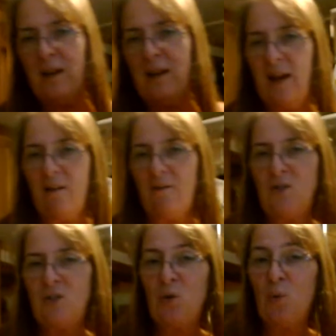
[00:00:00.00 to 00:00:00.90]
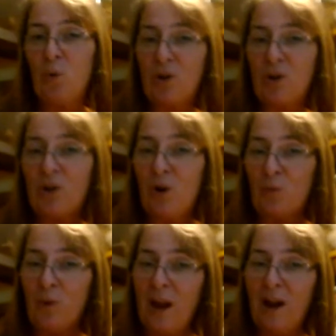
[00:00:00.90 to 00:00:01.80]
of have to work
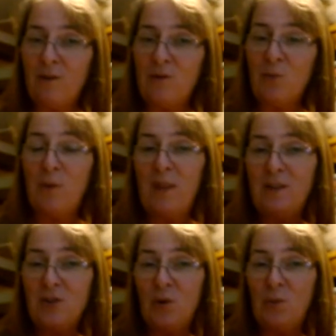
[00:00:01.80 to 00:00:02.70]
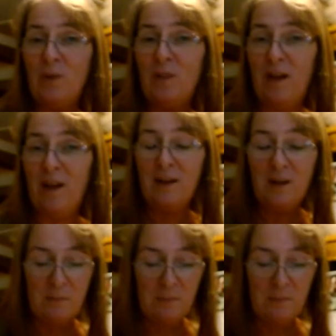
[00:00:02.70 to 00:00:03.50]
around when they don't line up.